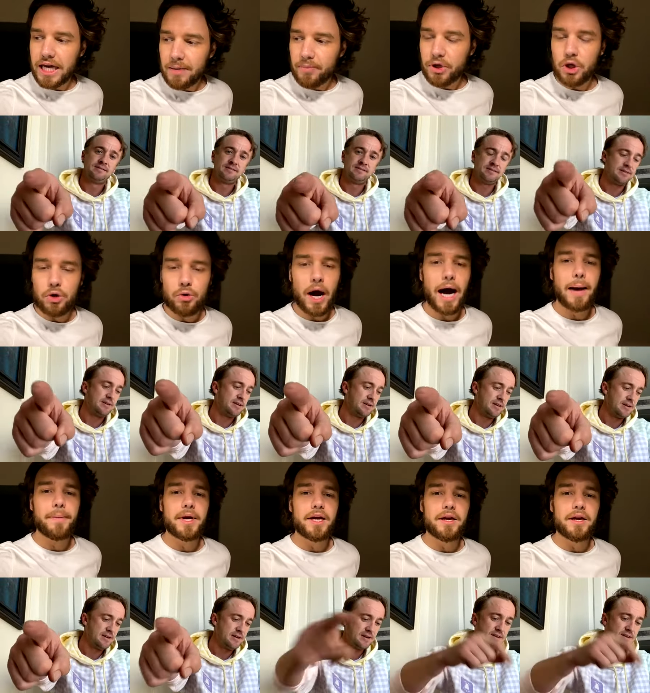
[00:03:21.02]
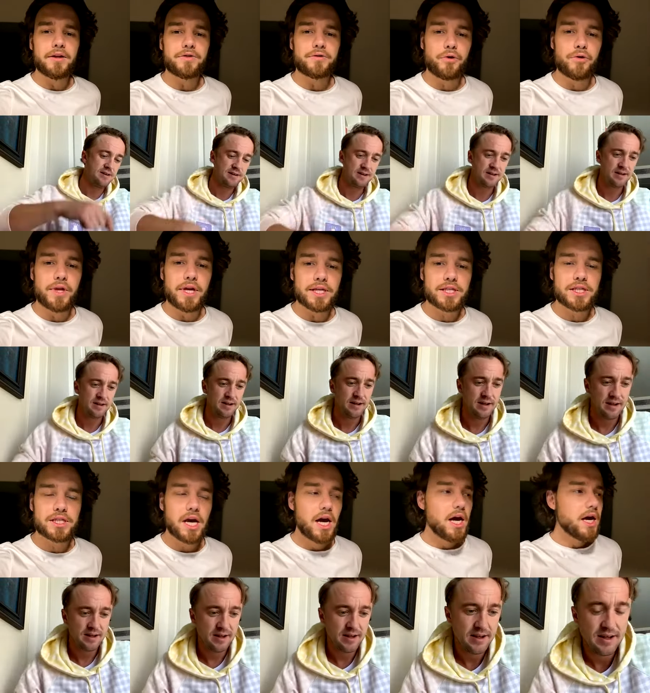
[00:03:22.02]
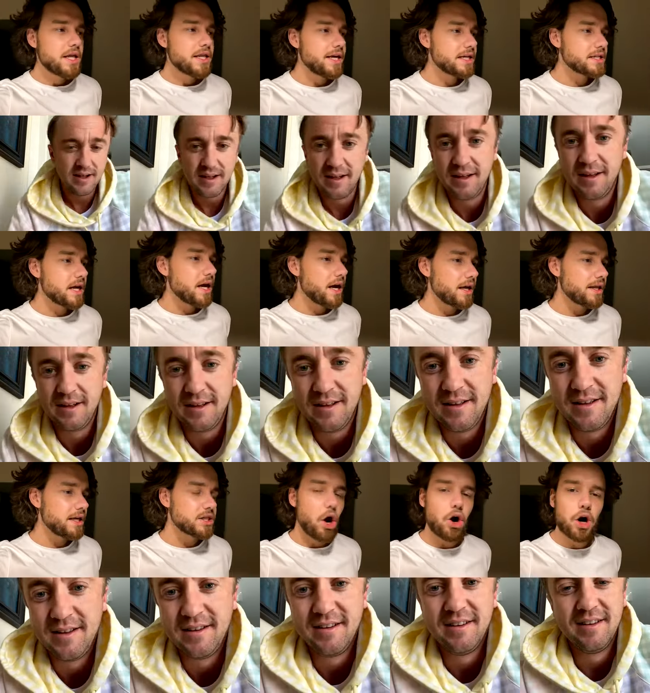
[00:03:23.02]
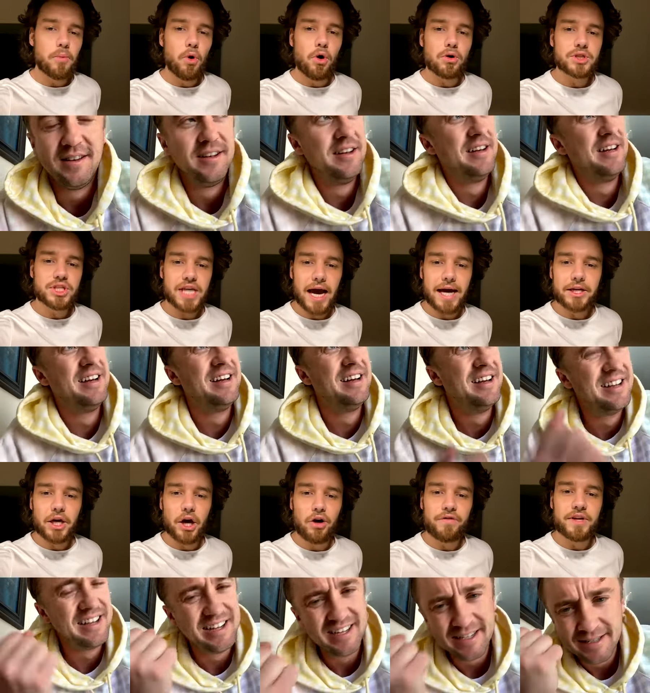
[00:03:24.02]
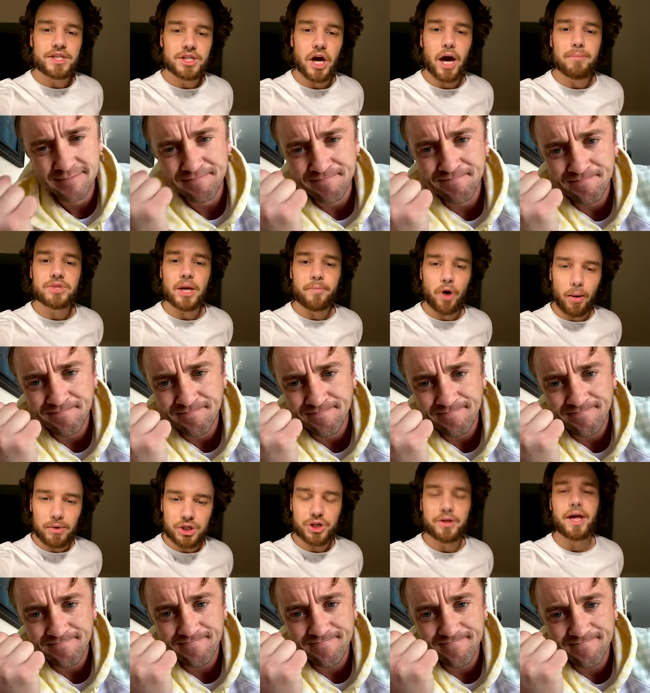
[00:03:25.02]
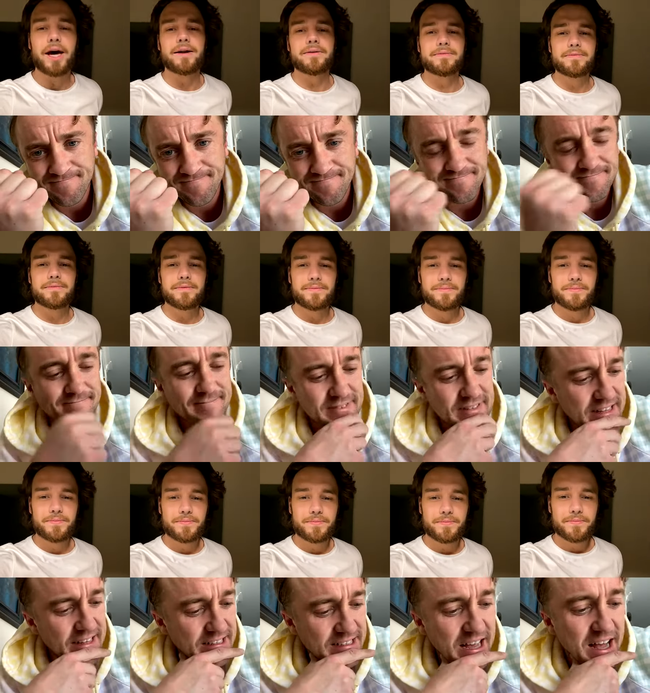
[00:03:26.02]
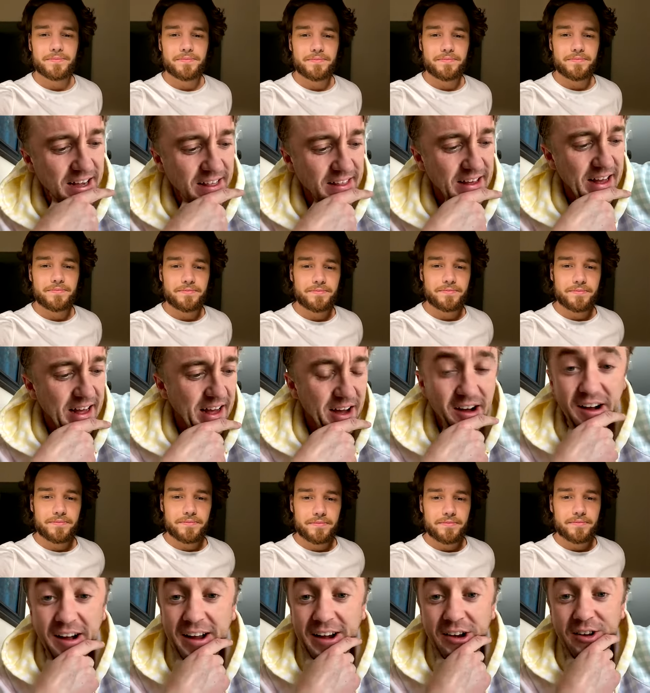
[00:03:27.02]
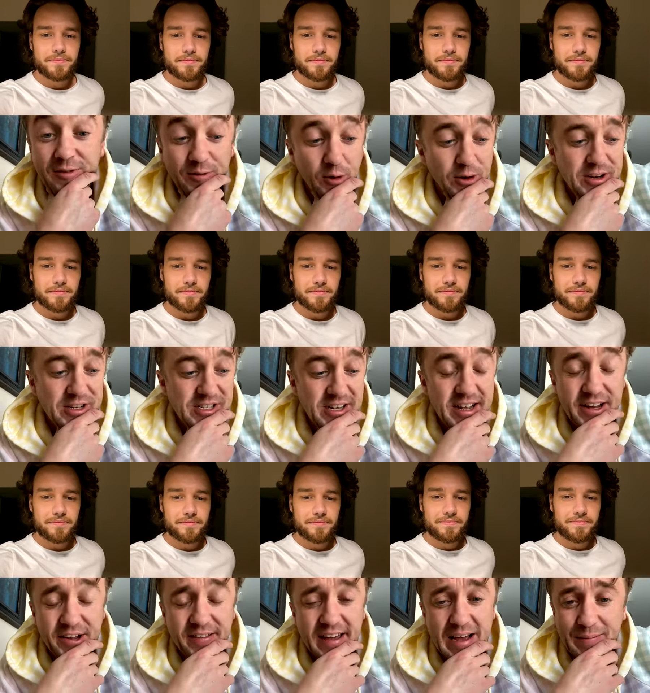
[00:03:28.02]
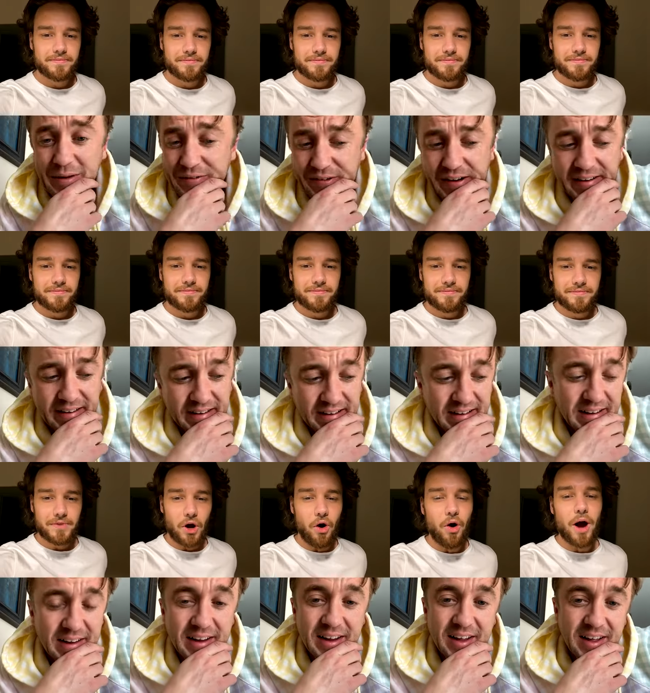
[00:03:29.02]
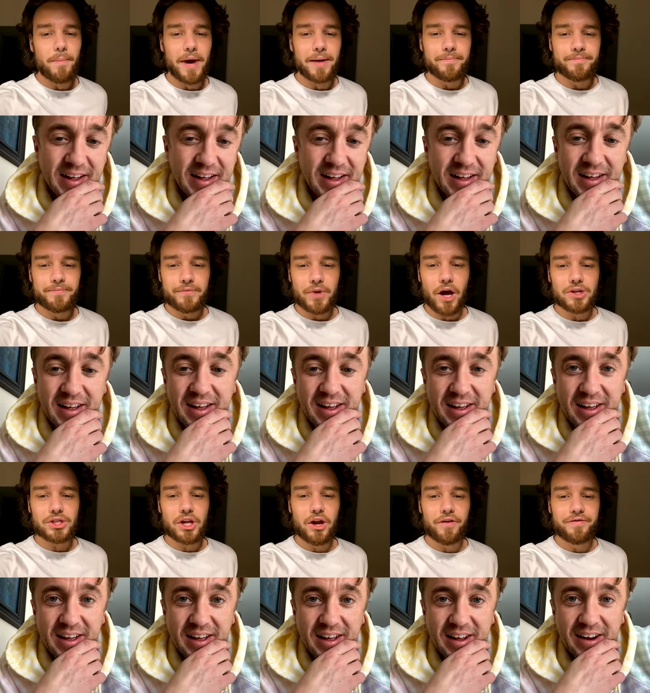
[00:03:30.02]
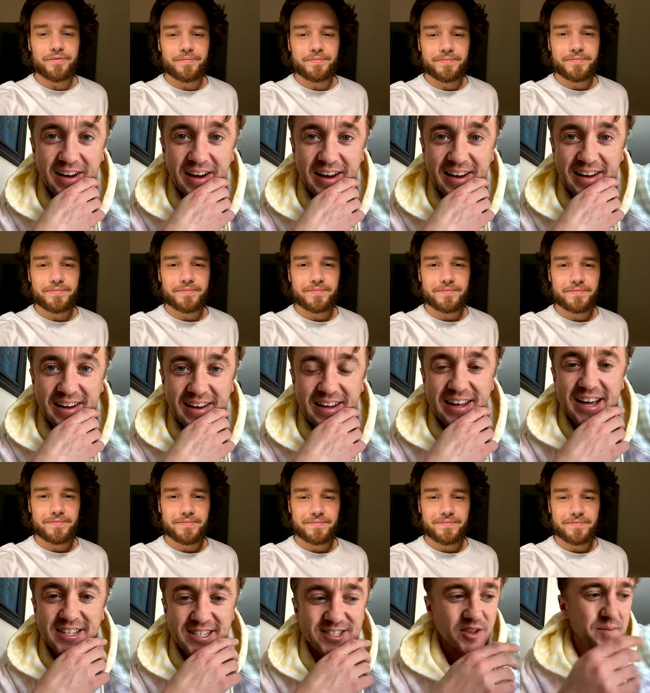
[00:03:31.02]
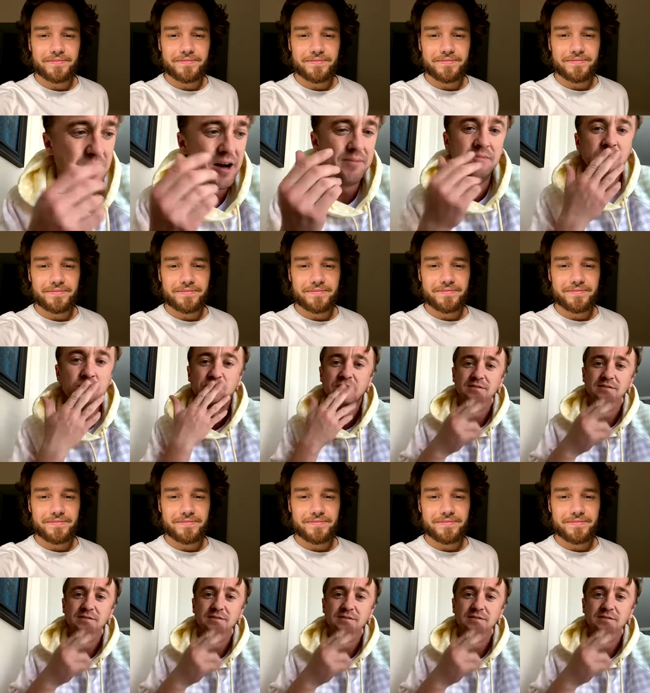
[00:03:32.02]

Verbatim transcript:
Speaker 1: keep you happy through these these uh, these horrible, sad COVID times. I promise you that.
Speaker 2: Exactly that. I look forward to seeing you there, my friend.
Speaker 1: All right, mate. Lots of love.
Speaker 2: This is on the bum.